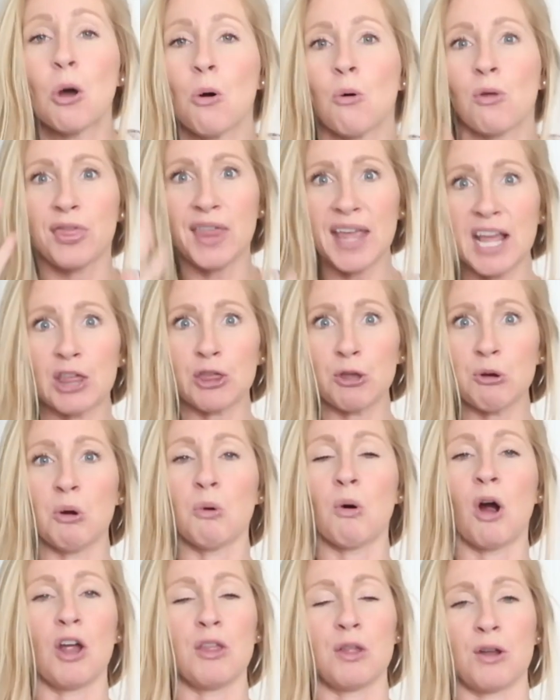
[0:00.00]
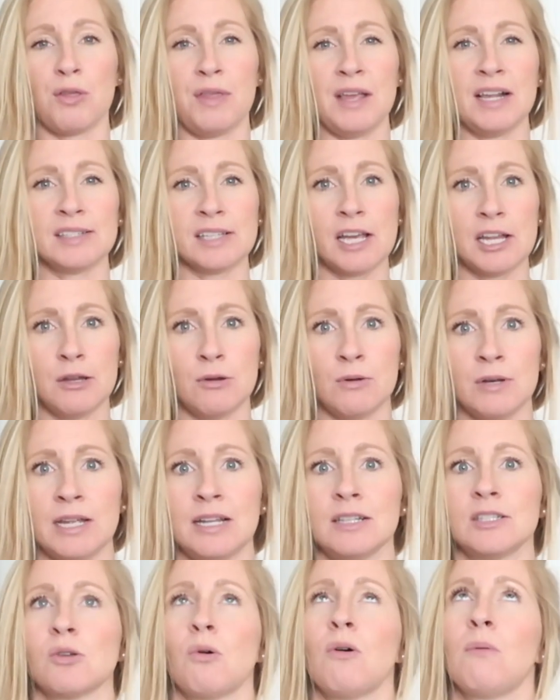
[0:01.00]
So think through, are there things that you
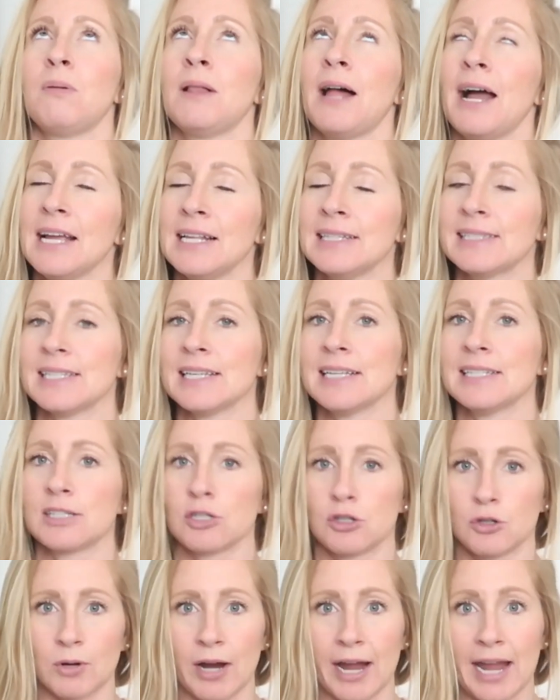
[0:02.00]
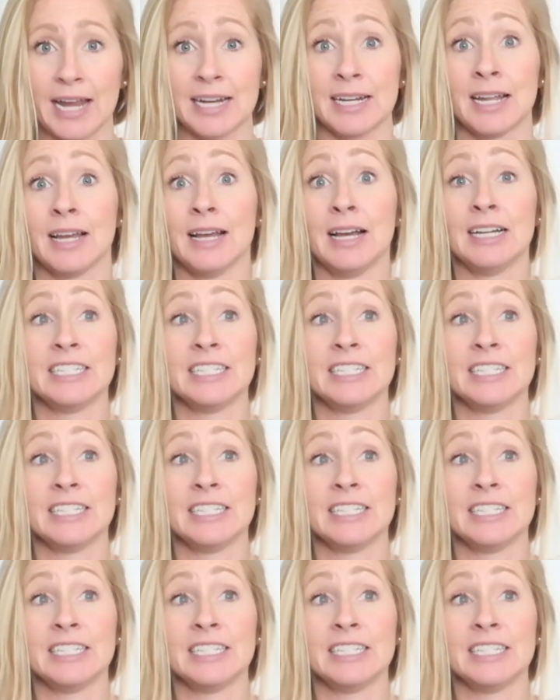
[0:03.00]
need? So appliances, great.